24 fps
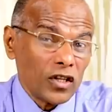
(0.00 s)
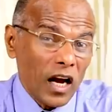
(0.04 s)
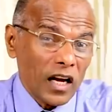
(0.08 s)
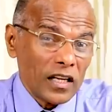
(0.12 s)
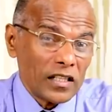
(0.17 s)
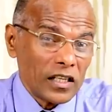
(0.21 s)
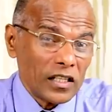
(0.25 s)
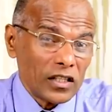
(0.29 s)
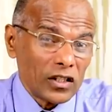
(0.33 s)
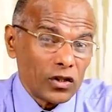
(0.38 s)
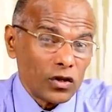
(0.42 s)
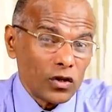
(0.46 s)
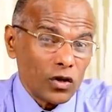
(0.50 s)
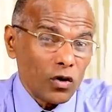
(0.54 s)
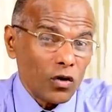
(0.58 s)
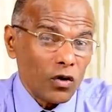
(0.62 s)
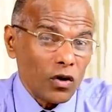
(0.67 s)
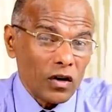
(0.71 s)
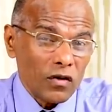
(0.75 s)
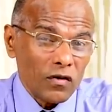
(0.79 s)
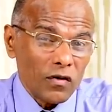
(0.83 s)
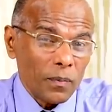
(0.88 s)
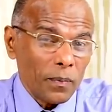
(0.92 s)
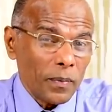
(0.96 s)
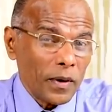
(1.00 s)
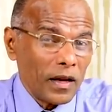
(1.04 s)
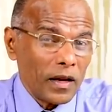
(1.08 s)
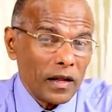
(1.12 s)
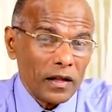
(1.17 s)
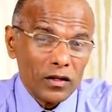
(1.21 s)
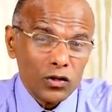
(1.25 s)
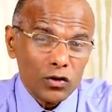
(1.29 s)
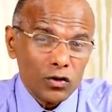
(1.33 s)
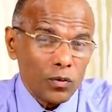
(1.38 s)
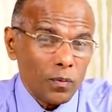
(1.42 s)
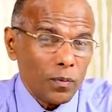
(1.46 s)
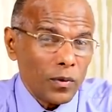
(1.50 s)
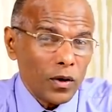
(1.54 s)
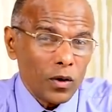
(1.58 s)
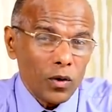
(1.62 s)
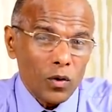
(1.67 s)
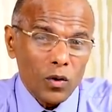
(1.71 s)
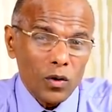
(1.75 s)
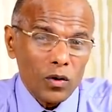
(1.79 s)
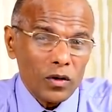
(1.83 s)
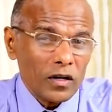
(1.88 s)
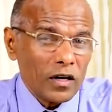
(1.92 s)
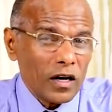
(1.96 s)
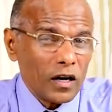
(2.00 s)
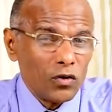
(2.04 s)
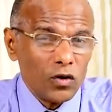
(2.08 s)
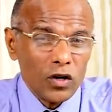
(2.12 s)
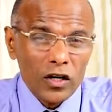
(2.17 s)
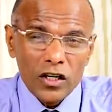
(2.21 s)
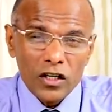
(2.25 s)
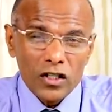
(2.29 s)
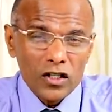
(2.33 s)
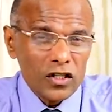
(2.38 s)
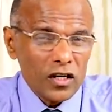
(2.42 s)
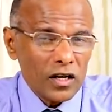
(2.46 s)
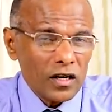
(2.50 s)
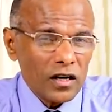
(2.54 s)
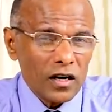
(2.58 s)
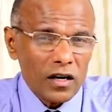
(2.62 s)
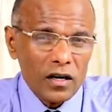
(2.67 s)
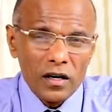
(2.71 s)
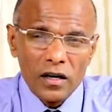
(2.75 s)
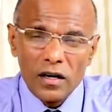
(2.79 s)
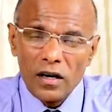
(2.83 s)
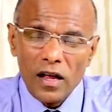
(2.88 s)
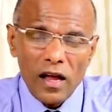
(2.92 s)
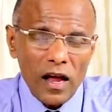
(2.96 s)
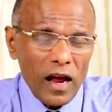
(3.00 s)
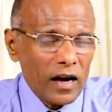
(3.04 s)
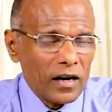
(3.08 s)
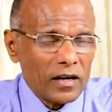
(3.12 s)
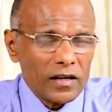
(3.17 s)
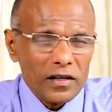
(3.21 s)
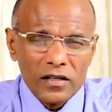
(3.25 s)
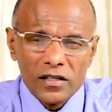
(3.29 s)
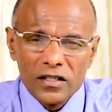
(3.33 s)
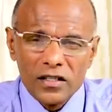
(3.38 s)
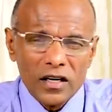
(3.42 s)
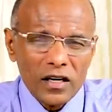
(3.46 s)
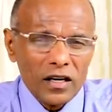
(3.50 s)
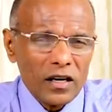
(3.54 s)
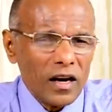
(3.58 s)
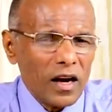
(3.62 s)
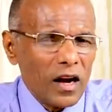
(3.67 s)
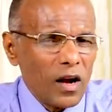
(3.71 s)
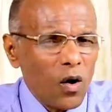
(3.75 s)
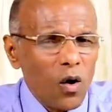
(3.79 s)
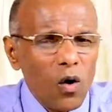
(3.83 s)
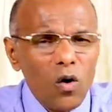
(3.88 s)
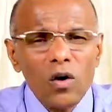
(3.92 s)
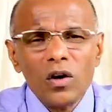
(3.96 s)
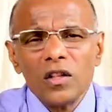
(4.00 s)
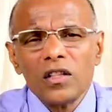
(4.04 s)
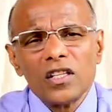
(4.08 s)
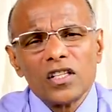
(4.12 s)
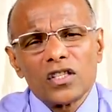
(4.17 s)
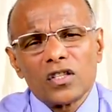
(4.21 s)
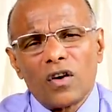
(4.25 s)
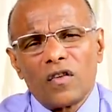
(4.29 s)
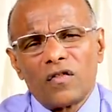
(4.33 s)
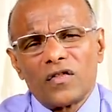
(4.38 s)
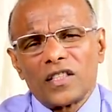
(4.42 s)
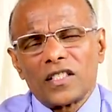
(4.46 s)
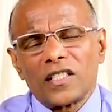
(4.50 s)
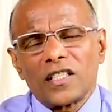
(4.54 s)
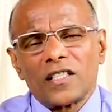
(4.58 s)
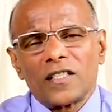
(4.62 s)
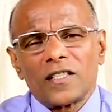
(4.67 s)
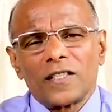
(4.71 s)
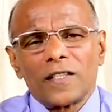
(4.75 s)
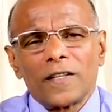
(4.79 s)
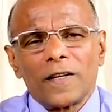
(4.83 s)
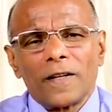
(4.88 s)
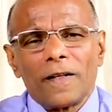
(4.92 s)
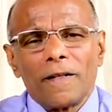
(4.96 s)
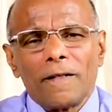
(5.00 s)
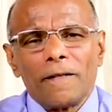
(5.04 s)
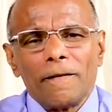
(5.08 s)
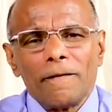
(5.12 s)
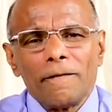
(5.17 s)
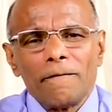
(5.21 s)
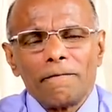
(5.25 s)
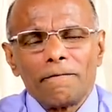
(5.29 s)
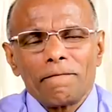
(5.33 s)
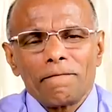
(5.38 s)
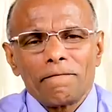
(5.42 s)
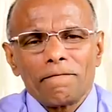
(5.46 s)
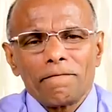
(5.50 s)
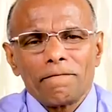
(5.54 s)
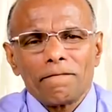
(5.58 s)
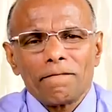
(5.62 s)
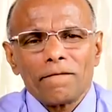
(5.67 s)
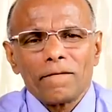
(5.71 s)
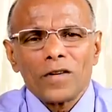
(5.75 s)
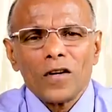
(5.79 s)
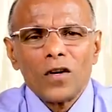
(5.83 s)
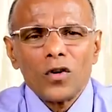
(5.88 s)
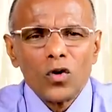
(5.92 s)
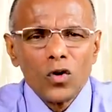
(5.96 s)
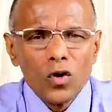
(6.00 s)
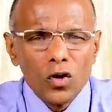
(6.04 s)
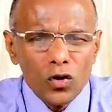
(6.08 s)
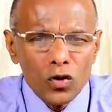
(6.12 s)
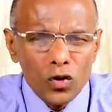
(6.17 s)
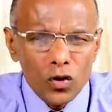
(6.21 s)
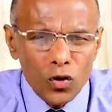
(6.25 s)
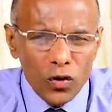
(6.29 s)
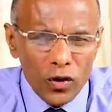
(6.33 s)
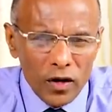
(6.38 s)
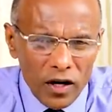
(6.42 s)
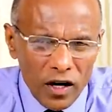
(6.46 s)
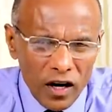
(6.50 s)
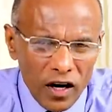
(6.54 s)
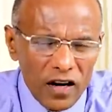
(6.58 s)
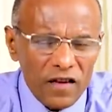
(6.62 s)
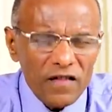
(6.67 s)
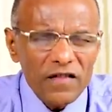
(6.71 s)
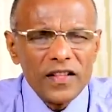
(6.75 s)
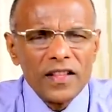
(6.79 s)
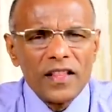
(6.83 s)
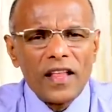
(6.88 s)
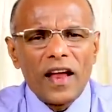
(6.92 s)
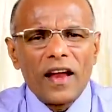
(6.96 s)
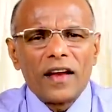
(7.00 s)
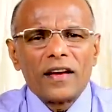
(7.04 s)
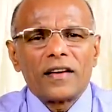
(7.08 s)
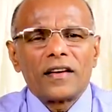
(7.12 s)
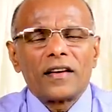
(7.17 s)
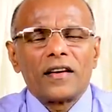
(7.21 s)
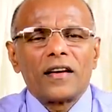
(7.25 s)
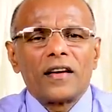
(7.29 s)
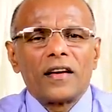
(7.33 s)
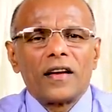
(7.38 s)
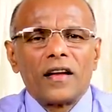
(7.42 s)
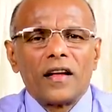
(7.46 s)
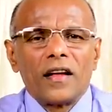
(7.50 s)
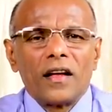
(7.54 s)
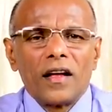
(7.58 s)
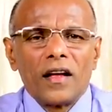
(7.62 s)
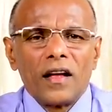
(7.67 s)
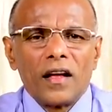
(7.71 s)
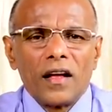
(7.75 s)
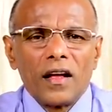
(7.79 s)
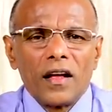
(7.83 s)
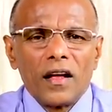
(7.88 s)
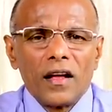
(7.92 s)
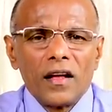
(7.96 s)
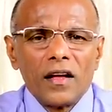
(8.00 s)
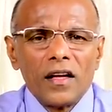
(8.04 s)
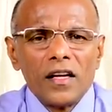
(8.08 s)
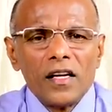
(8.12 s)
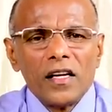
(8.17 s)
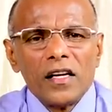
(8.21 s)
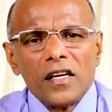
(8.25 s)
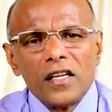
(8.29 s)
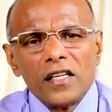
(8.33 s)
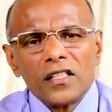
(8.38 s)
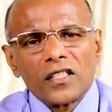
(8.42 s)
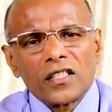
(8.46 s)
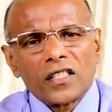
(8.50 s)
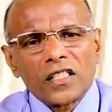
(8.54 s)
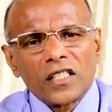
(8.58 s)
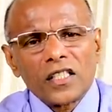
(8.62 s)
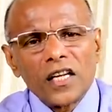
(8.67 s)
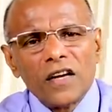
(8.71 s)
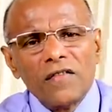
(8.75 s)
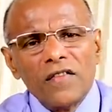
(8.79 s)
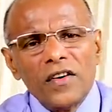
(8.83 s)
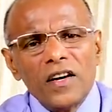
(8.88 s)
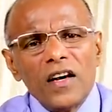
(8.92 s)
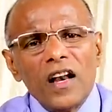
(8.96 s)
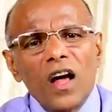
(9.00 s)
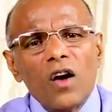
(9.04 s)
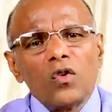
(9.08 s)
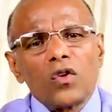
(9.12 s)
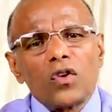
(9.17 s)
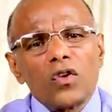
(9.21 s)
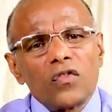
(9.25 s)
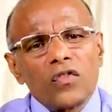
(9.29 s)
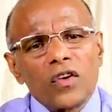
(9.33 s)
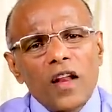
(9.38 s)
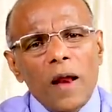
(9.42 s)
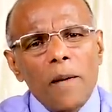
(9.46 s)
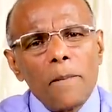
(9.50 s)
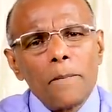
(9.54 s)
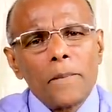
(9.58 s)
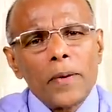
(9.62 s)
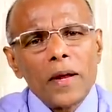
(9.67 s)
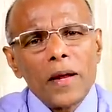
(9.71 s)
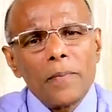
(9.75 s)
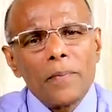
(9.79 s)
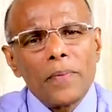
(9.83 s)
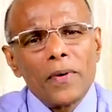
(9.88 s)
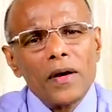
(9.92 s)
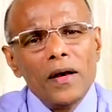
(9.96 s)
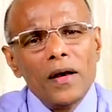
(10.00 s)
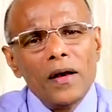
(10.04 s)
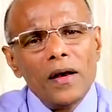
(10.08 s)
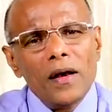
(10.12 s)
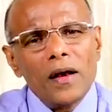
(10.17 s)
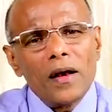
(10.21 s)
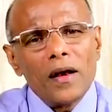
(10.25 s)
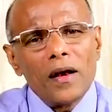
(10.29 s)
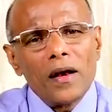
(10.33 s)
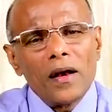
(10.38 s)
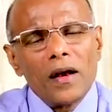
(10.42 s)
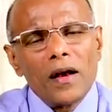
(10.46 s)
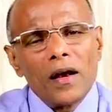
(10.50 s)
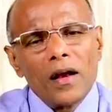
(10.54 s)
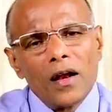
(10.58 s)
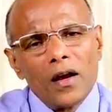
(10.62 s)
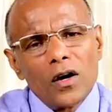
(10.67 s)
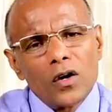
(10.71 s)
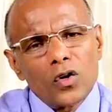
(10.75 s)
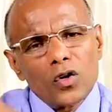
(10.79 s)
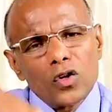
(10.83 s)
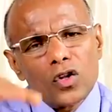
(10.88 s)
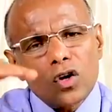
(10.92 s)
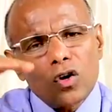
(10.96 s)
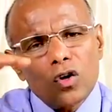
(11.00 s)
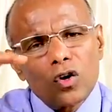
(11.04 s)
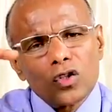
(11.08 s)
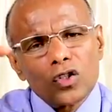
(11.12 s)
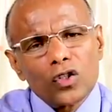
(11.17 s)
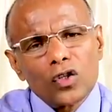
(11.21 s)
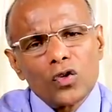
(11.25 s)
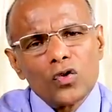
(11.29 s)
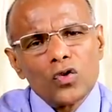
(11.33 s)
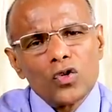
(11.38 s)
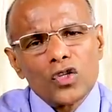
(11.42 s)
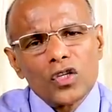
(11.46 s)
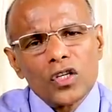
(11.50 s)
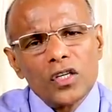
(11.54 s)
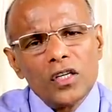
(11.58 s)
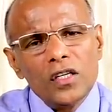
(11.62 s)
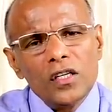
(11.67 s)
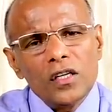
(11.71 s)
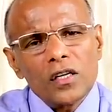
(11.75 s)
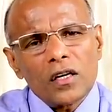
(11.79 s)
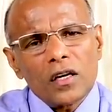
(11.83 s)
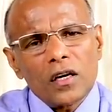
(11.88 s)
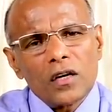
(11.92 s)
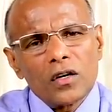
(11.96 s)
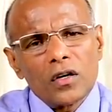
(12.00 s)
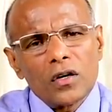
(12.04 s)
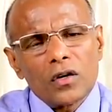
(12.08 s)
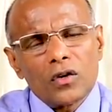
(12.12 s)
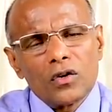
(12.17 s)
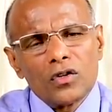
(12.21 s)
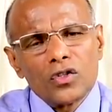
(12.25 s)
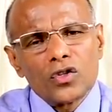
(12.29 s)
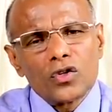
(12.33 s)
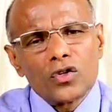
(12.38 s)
judges to the Court of Appeal and the Supreme Court, Auditor General, Attorney General, and all these officers. Do you agree with that? 7 out of 10 people to the Constitution, the